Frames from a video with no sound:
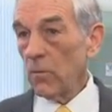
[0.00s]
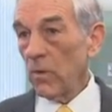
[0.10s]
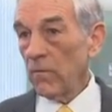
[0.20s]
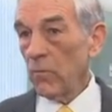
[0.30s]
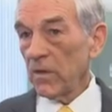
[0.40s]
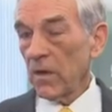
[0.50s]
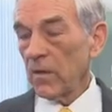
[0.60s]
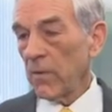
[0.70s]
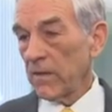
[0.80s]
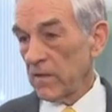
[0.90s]
Well, you know, we
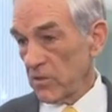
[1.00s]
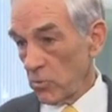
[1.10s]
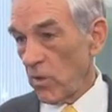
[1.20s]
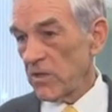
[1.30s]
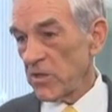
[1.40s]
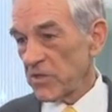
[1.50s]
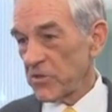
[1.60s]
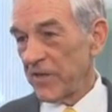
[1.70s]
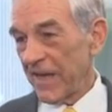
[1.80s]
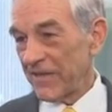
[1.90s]
talked about this twice
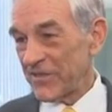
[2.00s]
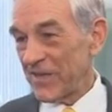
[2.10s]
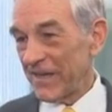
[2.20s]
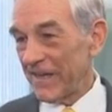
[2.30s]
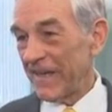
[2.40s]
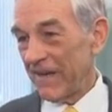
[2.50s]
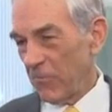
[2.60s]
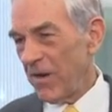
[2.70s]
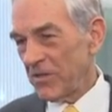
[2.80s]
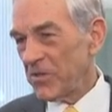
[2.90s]
yesterday at CNN.
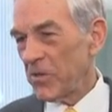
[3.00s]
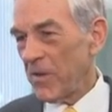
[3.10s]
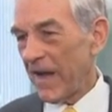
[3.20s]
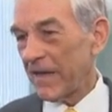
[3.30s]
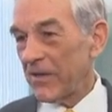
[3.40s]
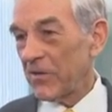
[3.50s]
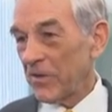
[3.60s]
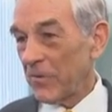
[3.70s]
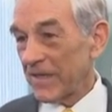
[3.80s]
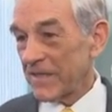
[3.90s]
Why don't you go back and
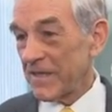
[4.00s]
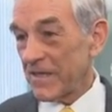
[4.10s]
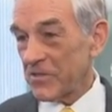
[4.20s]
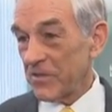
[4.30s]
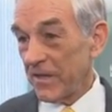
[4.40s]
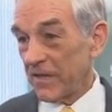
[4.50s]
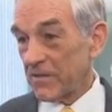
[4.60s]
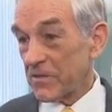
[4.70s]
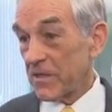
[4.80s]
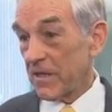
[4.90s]
look at what I said yesterday
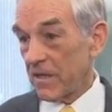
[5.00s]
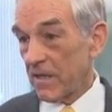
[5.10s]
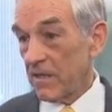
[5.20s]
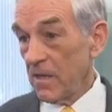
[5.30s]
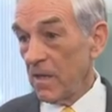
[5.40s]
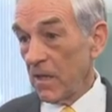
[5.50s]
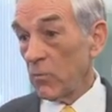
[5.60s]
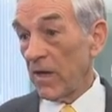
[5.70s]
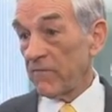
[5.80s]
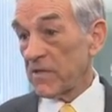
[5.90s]
on CNN
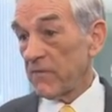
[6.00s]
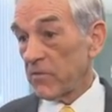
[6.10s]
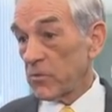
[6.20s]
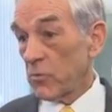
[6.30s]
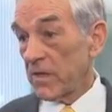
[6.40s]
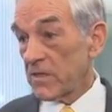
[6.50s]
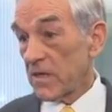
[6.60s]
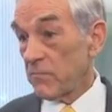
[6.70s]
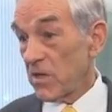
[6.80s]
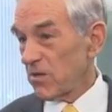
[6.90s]
and what I've said for
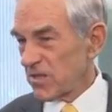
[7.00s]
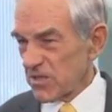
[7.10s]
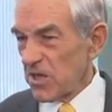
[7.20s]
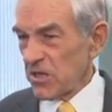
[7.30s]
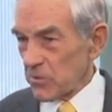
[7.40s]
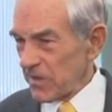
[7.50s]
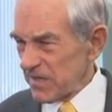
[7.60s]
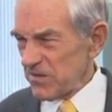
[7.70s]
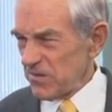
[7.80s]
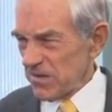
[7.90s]
20-some years. It's
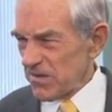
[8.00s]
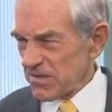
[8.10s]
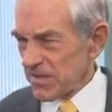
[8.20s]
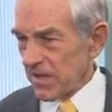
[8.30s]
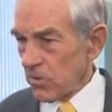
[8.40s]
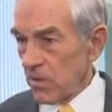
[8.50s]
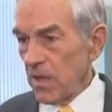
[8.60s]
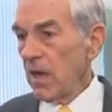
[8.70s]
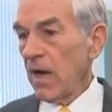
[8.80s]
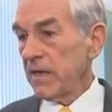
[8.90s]
22 years ago.
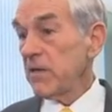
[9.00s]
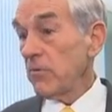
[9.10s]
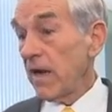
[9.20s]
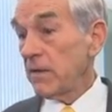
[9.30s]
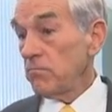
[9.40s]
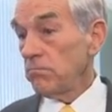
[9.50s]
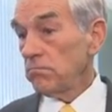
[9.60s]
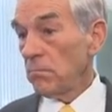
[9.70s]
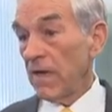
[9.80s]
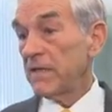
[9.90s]
I didn't write them.
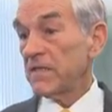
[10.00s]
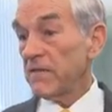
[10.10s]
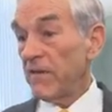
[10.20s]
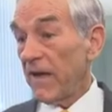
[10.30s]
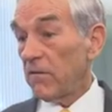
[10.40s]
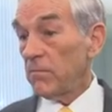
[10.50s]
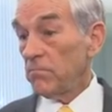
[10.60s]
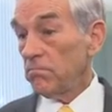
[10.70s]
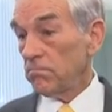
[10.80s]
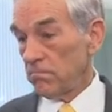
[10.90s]
I disavow
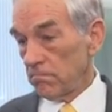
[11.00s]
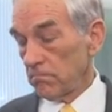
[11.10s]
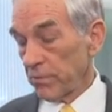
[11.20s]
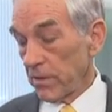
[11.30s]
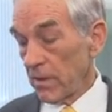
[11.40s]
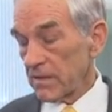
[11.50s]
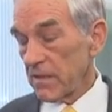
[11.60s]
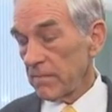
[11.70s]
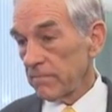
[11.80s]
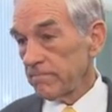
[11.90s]
them.
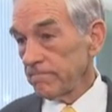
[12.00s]
That's it.